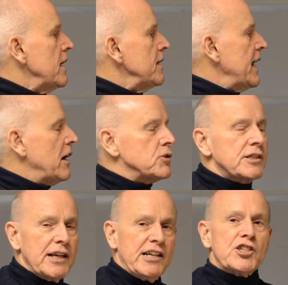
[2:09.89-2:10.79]
now
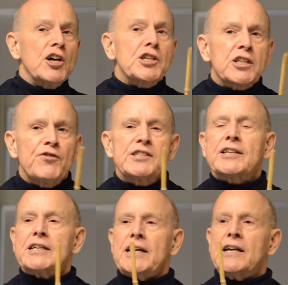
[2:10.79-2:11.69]
sees, not just
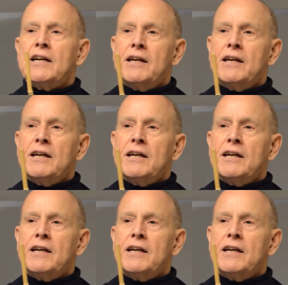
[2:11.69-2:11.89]
physically,